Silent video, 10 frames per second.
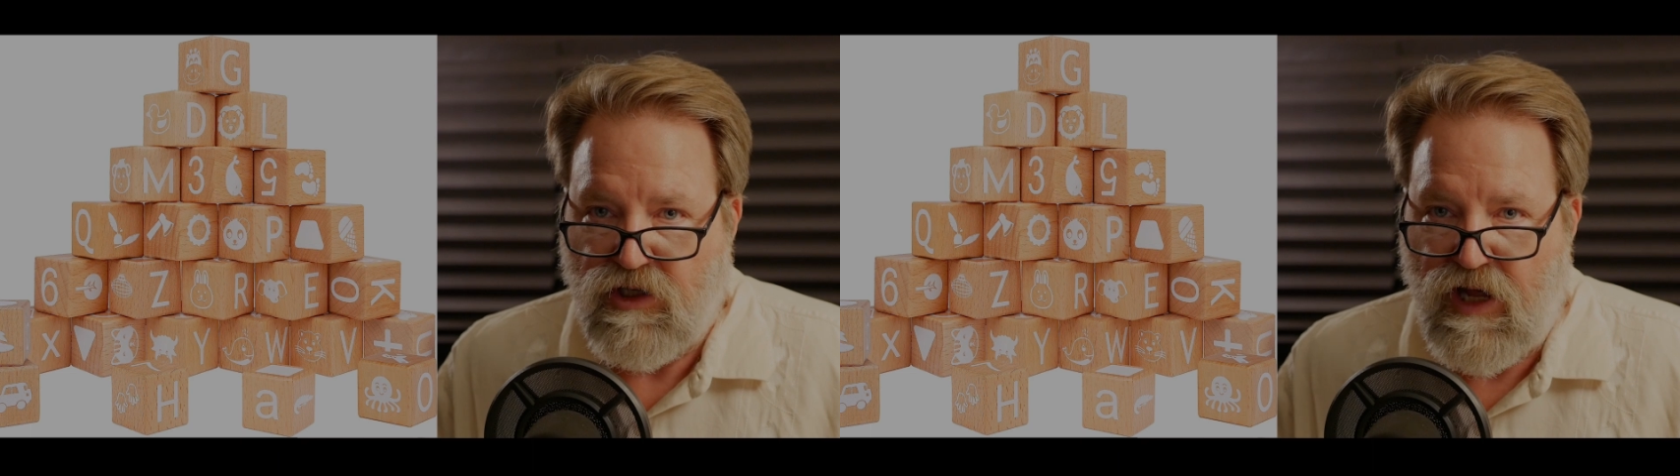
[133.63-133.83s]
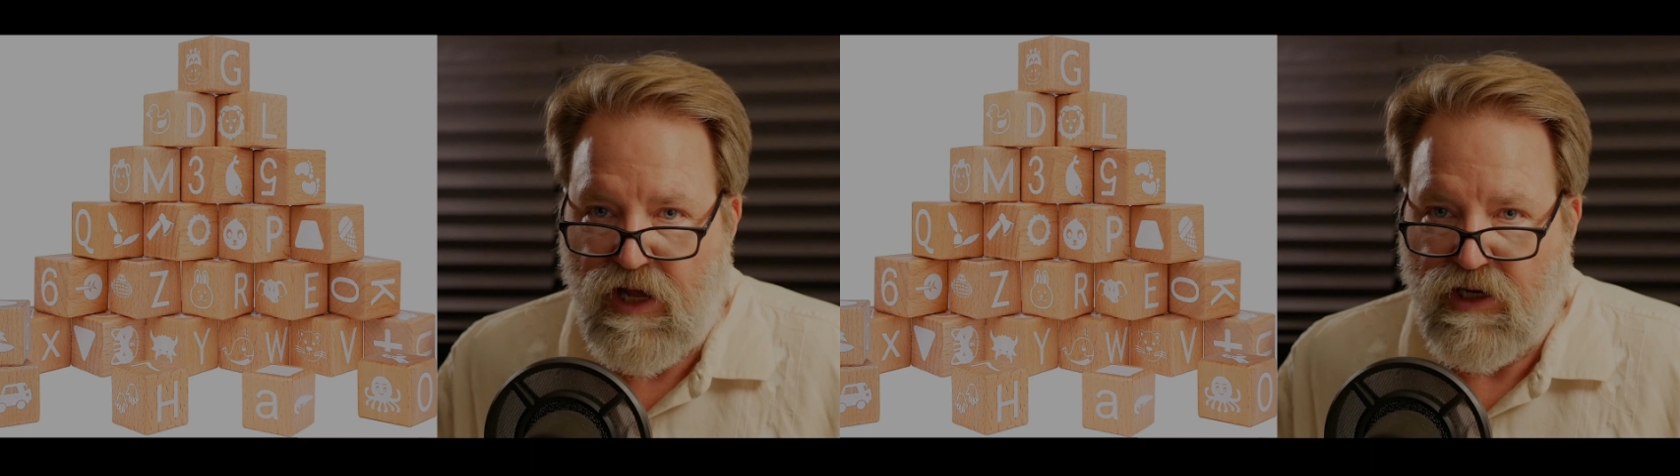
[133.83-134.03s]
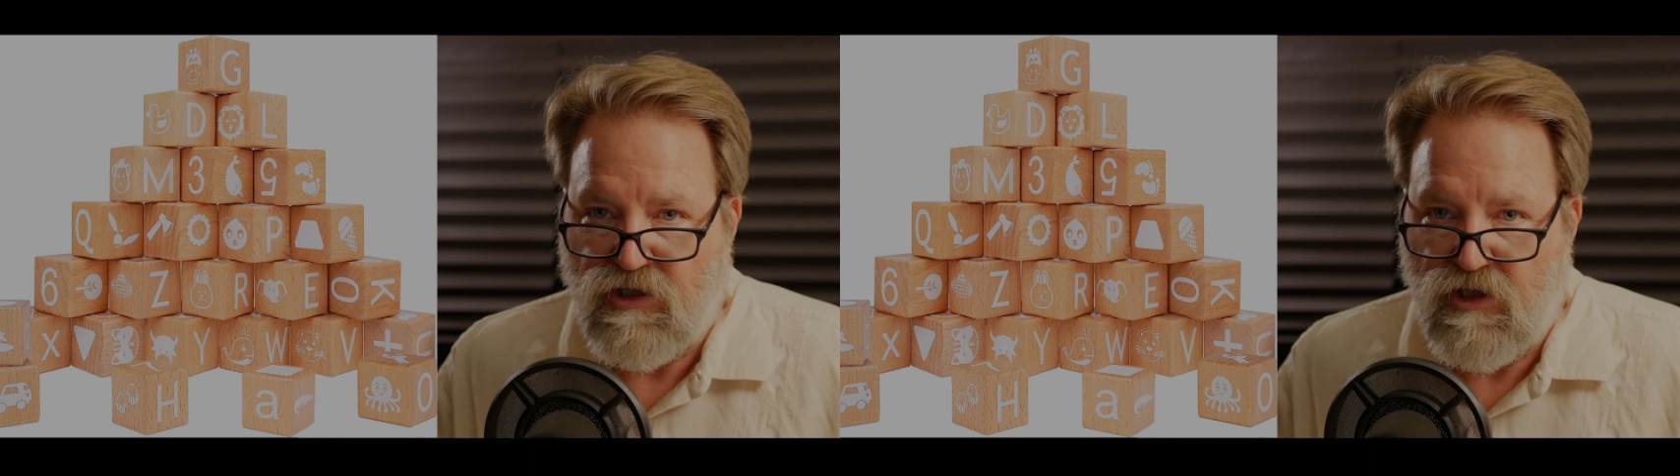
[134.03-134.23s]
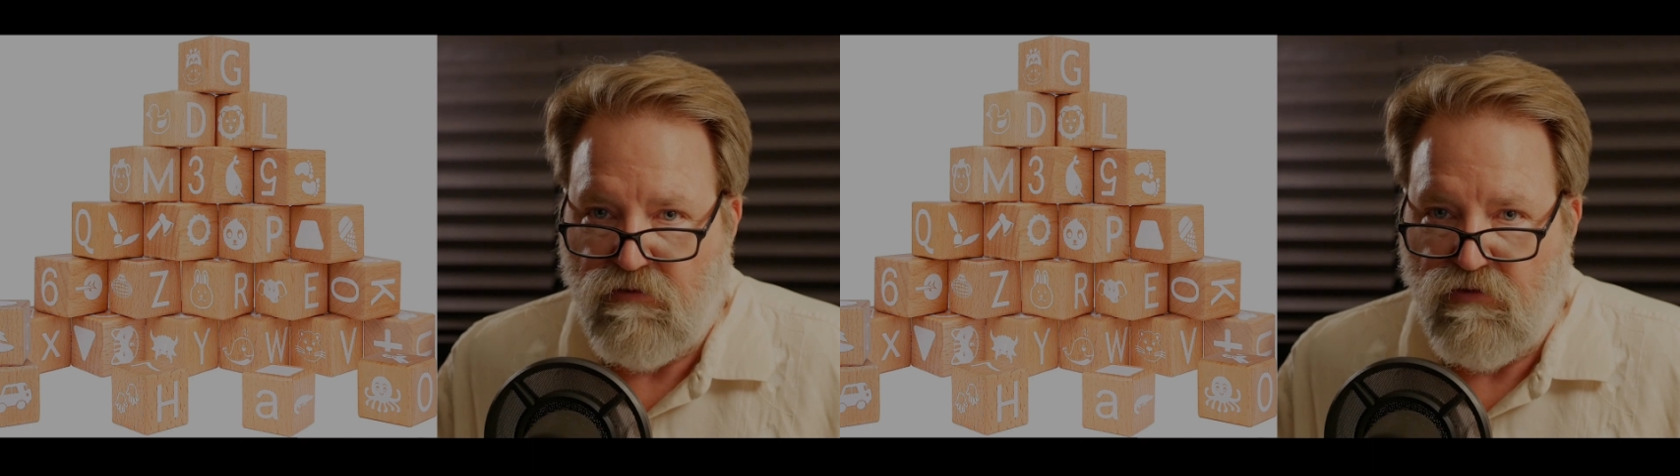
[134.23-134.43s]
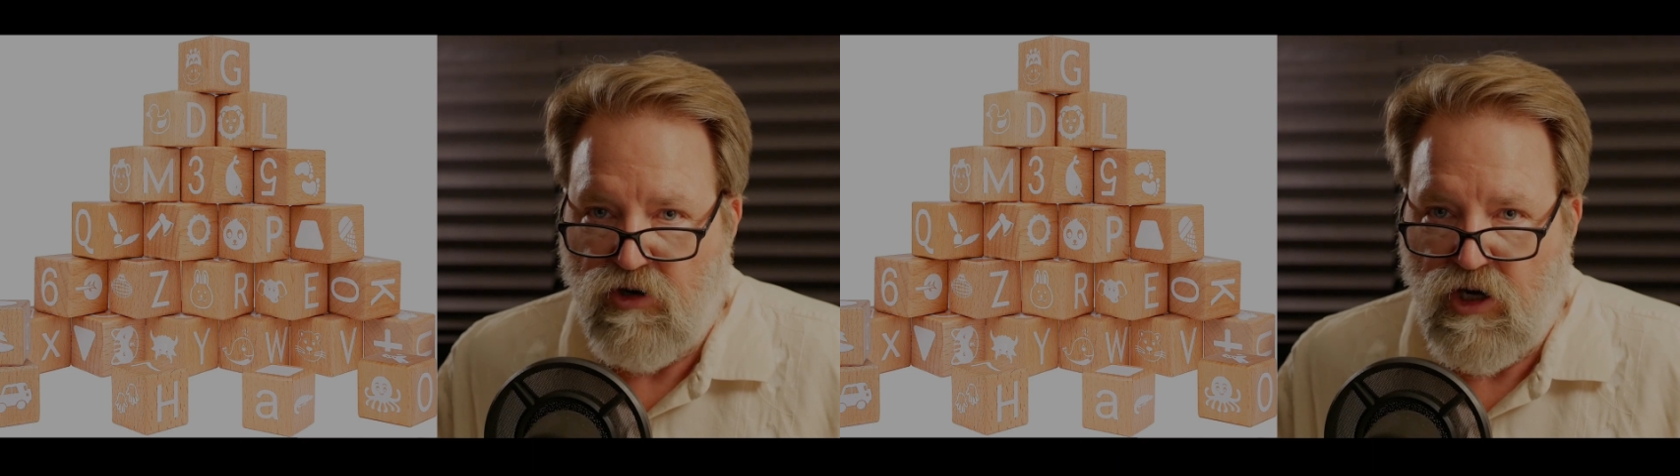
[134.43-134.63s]
action of
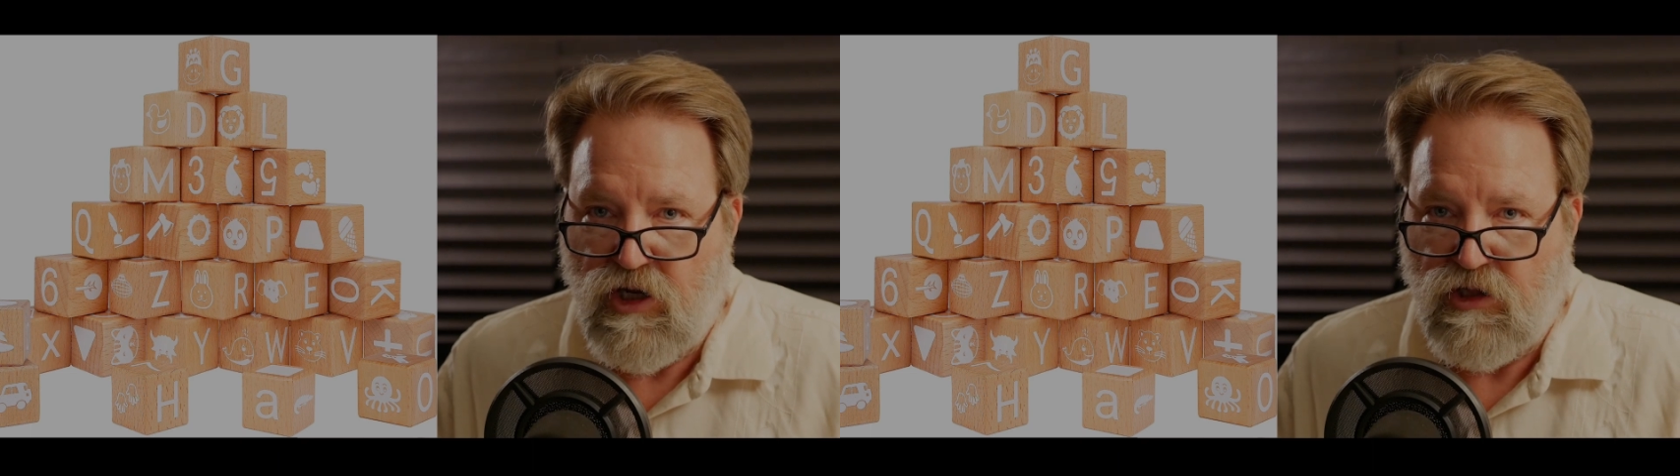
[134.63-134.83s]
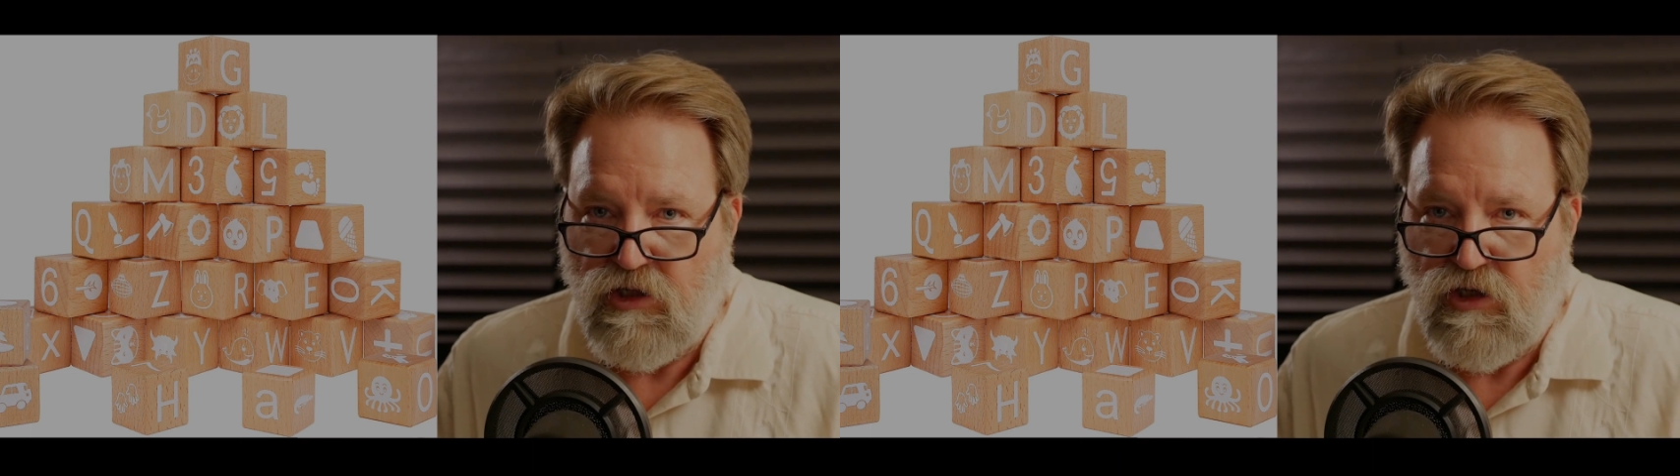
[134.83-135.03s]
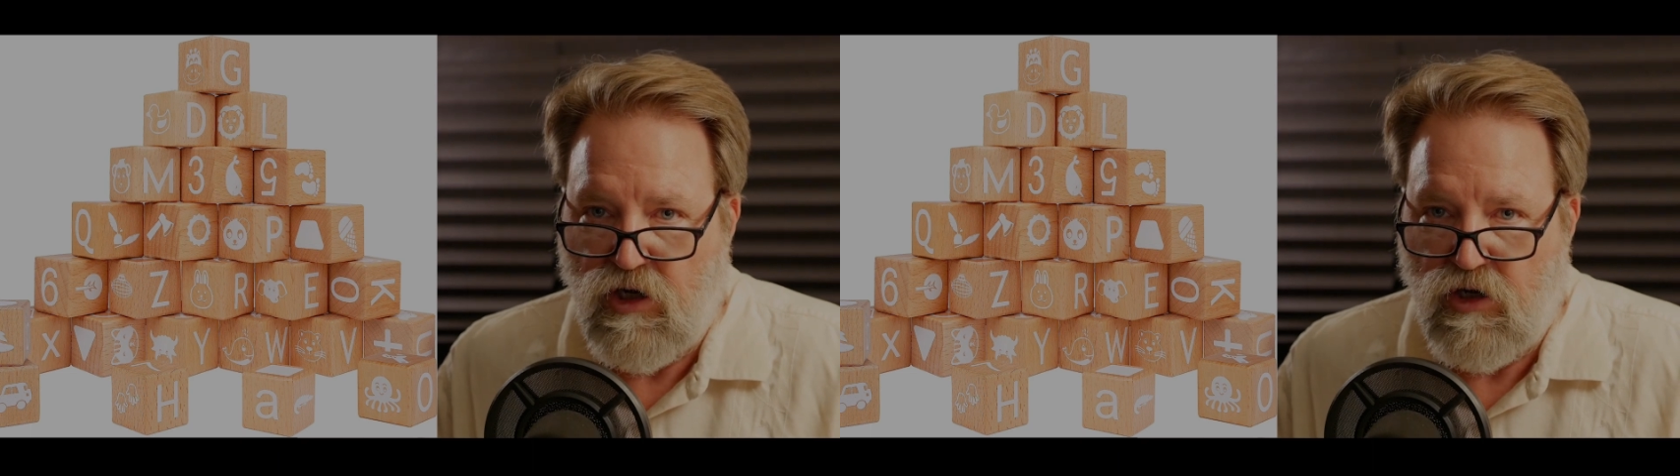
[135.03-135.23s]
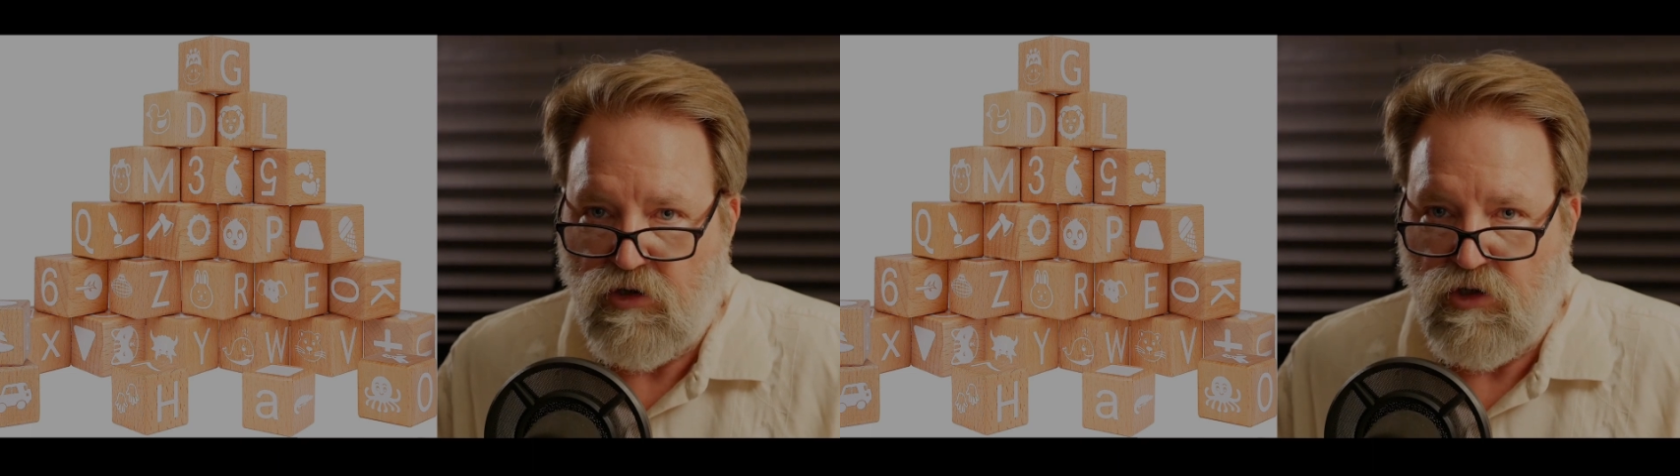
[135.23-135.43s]
running the dog.